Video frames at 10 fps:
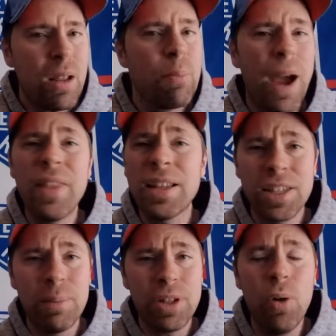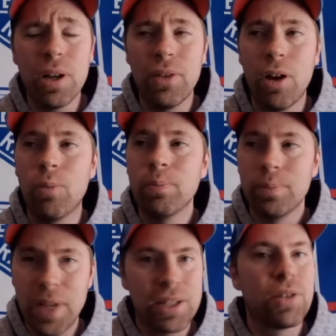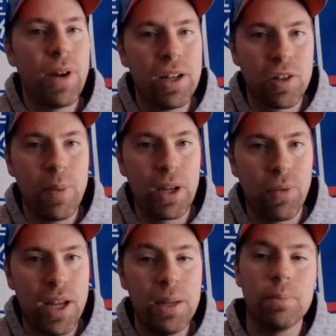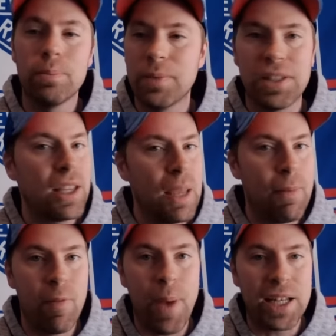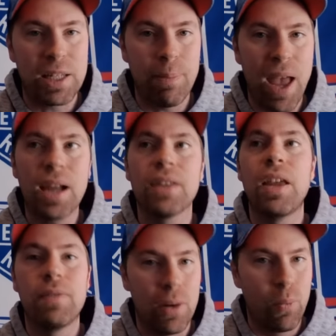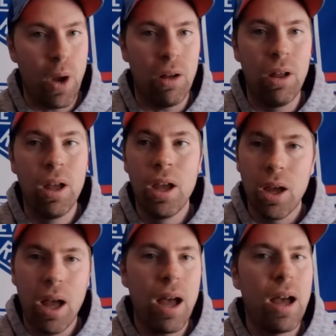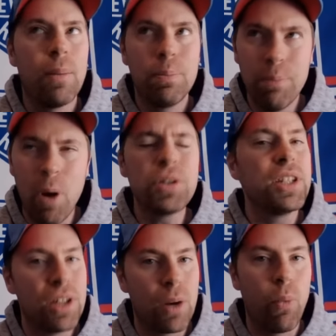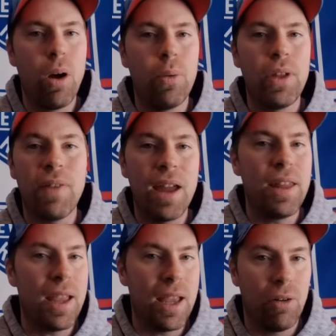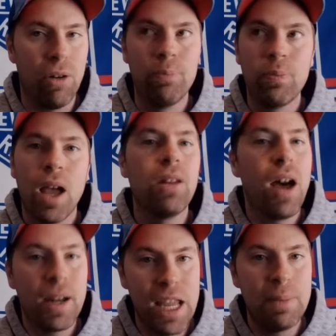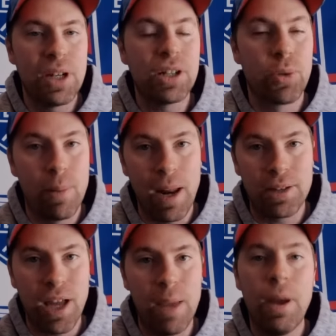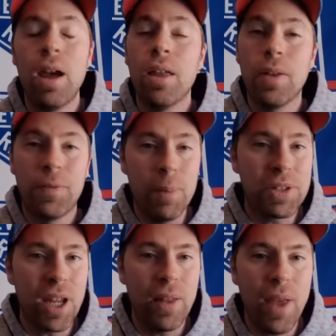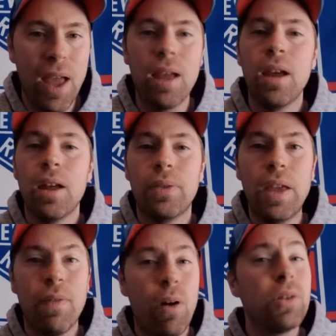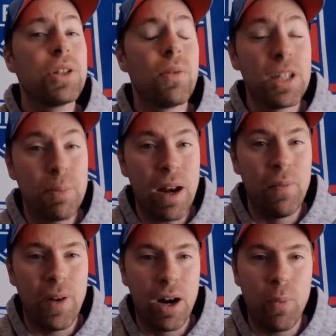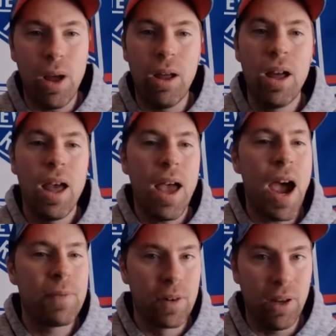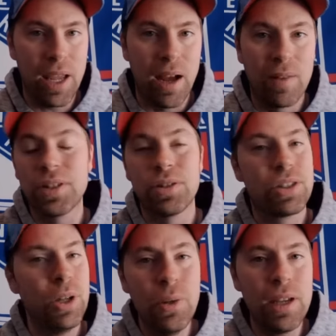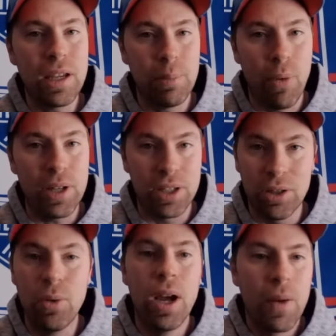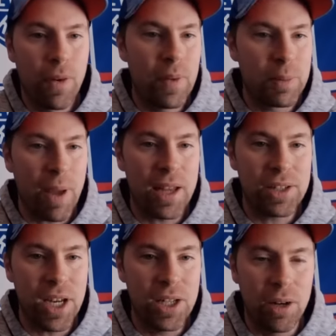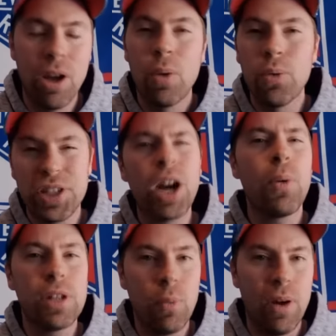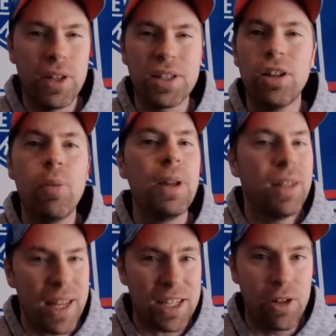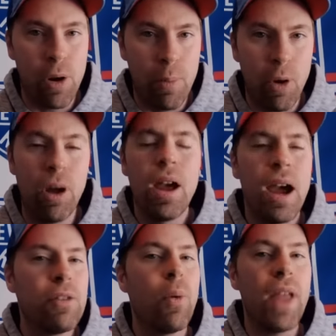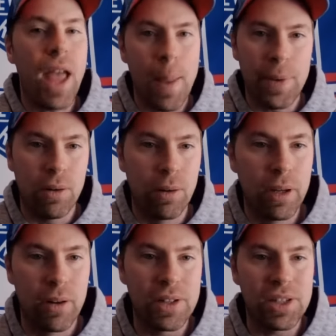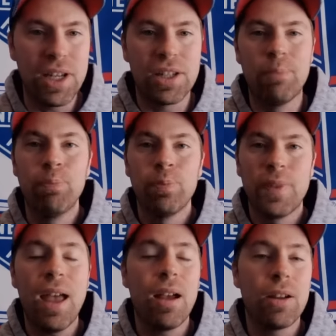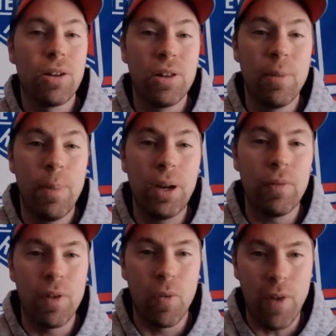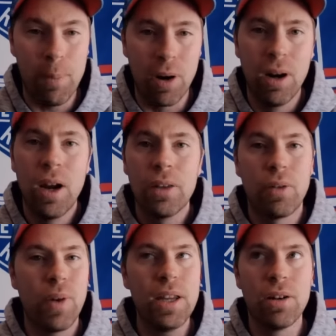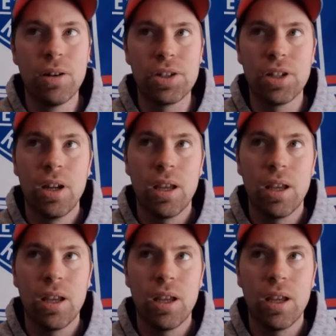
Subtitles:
By that same token, though, yes, the Rangers have been great the second game of a back-to-back, and they've done well, mostly done well when they've had to handle a lot of games in a short amount of time. The flip side of that, they've also responded very well after layoffs. There's two that you can point to from this past season. We'll start with the one that's a little bit less notable and the one that happened earlier in the season. That occurred in the middle of November. The Rangers,